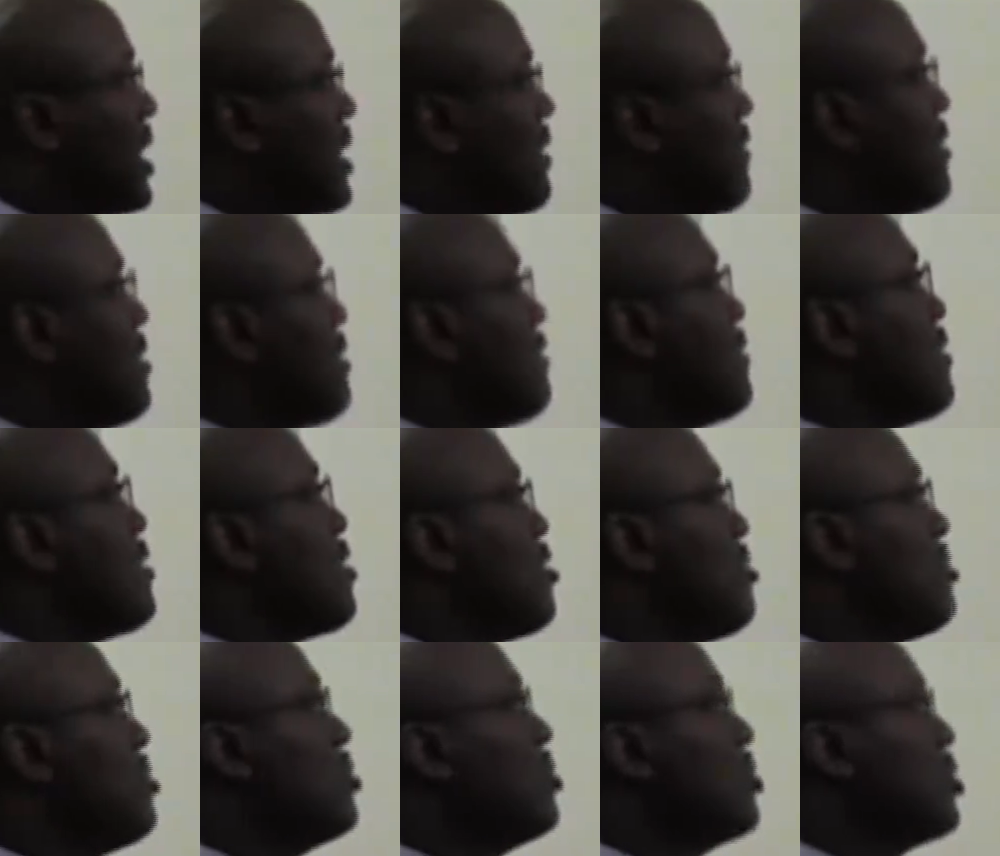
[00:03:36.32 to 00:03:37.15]
Given the
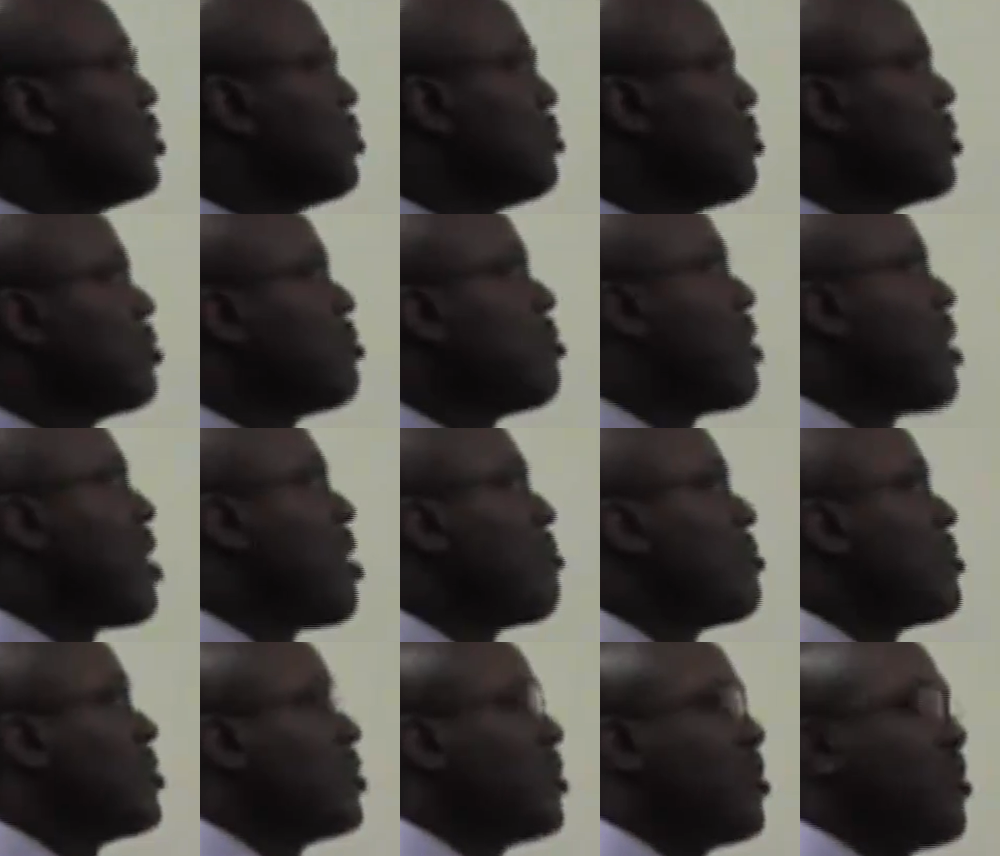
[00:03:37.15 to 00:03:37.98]
variables
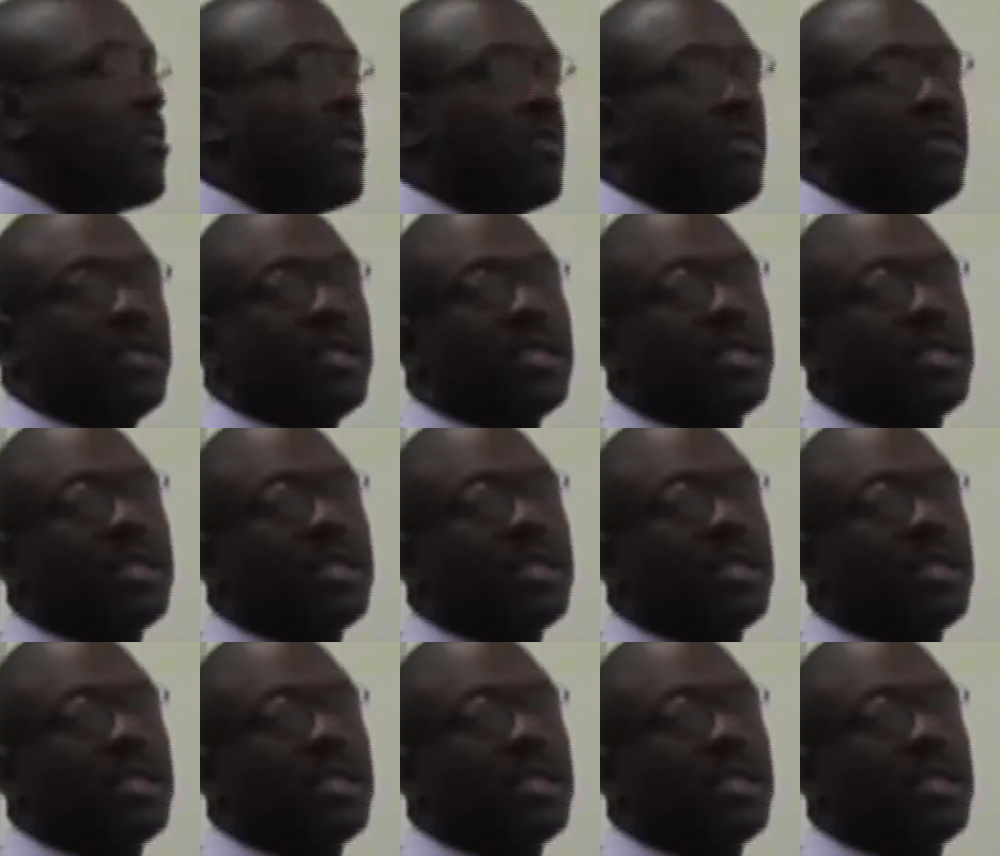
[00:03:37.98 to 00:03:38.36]
required return of